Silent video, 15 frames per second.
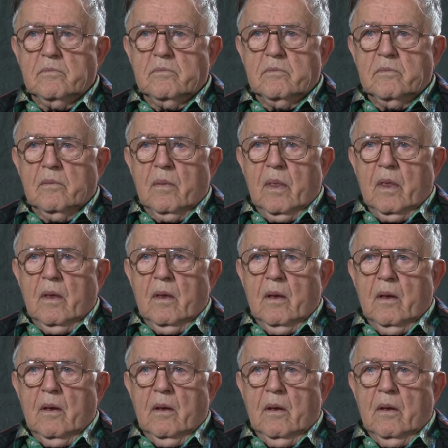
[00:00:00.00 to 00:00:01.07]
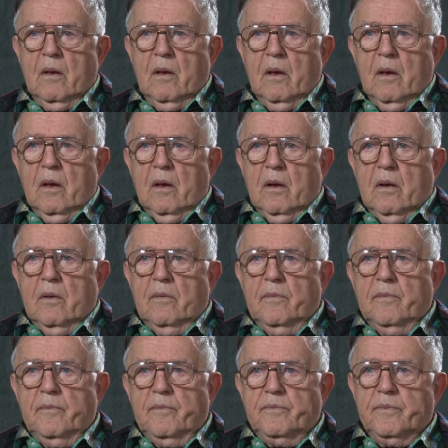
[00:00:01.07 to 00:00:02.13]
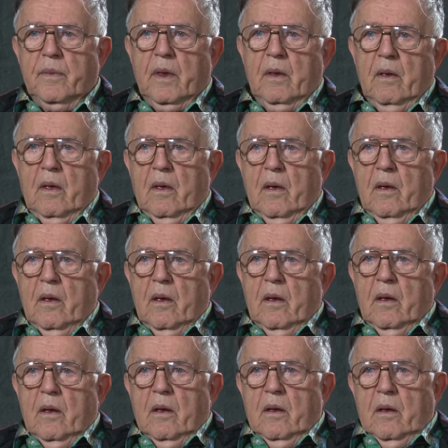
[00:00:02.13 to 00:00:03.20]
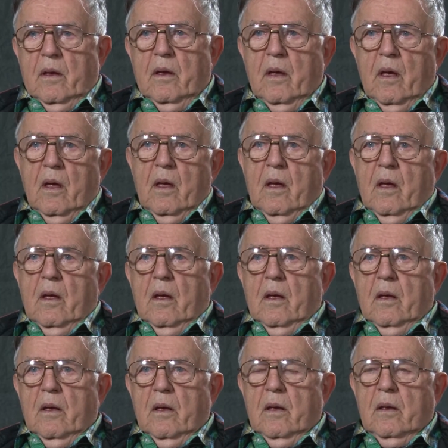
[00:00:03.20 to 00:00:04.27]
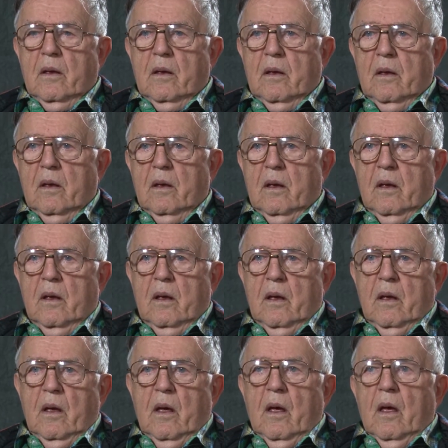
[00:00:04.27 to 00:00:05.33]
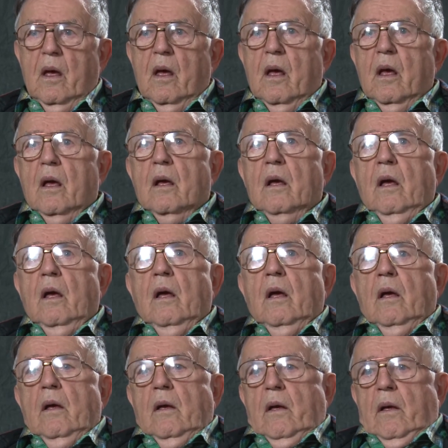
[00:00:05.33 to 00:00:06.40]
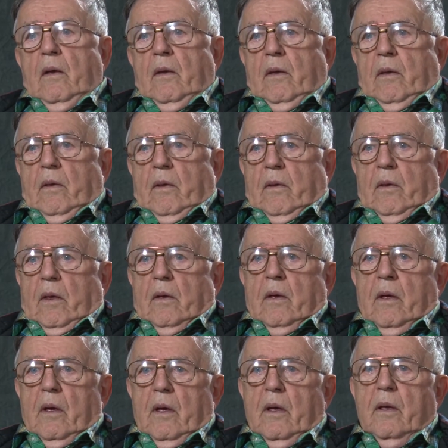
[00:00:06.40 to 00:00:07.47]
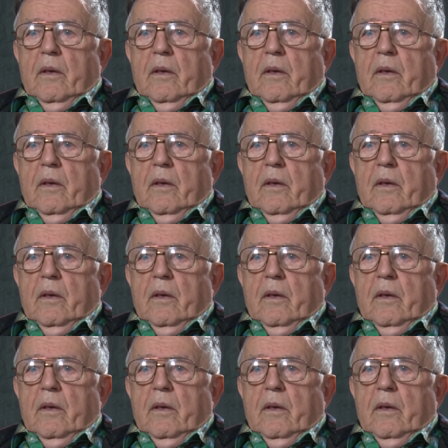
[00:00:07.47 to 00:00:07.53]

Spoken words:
Bill, and how does that get you into the service? You're not the Korean War is ended.